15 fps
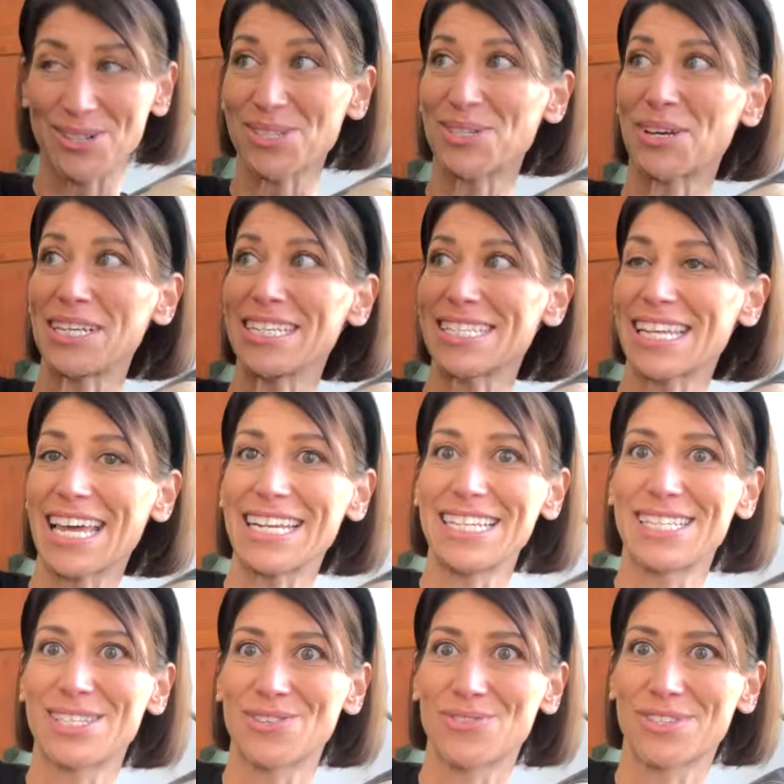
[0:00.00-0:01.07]
So I decided
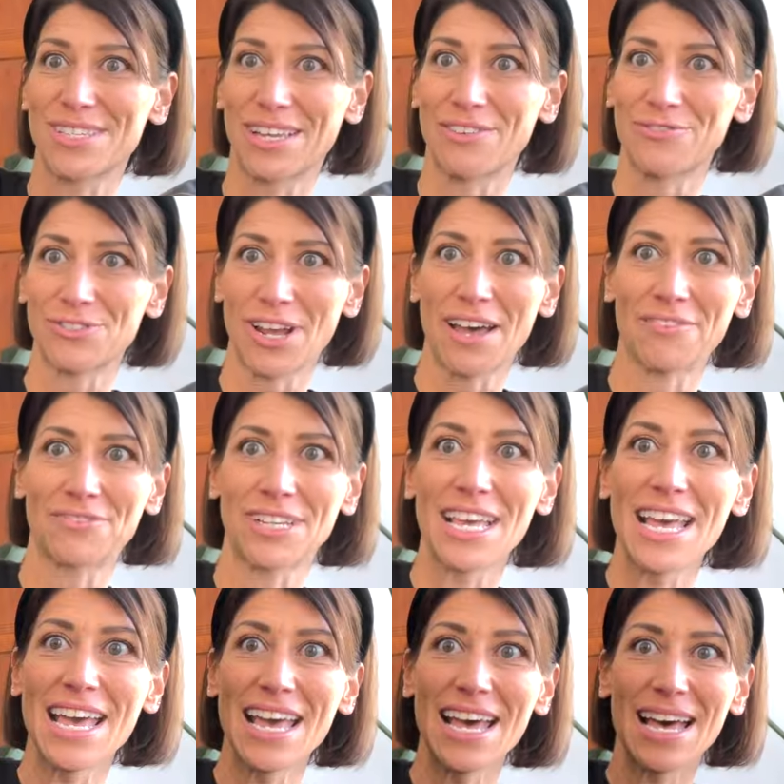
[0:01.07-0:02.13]
to self-draft
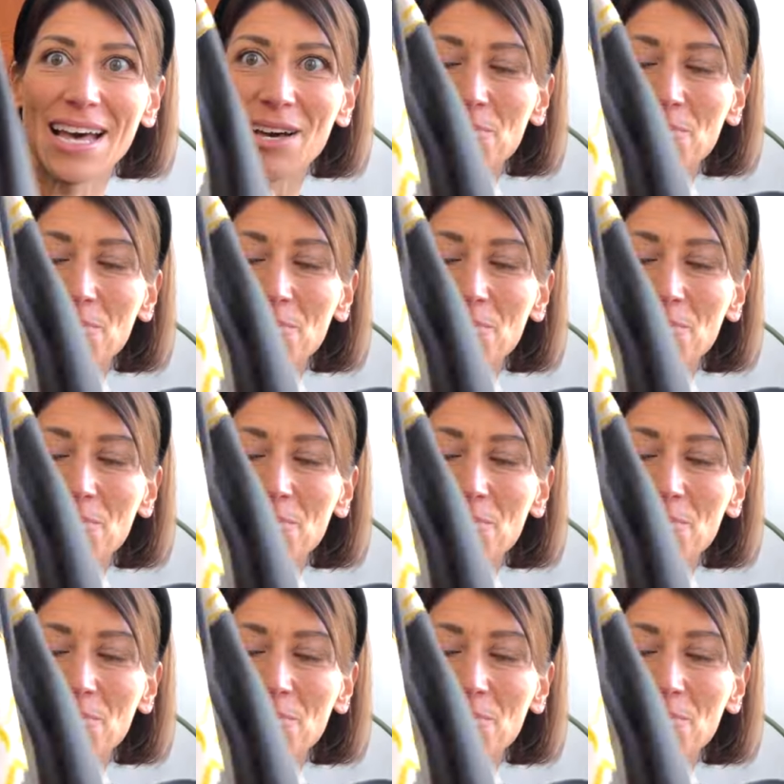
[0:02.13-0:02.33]
a